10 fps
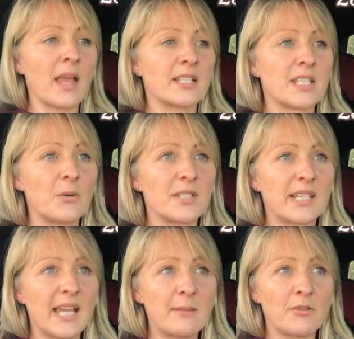So it's a
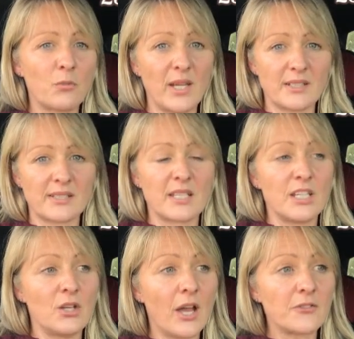game of wits.
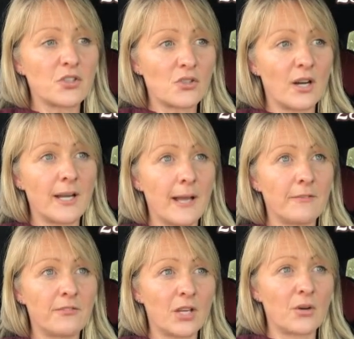You have to try
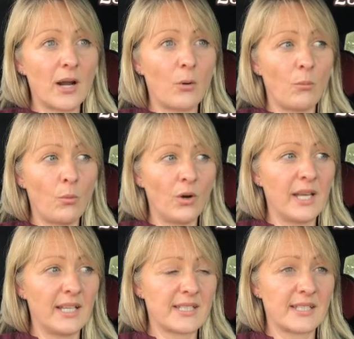and figure out what
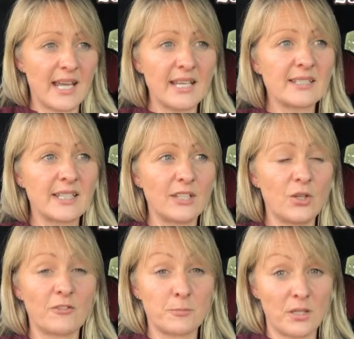is the test, and you
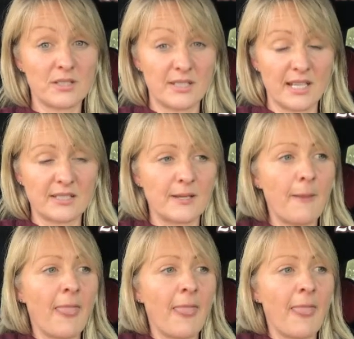have to pass the test.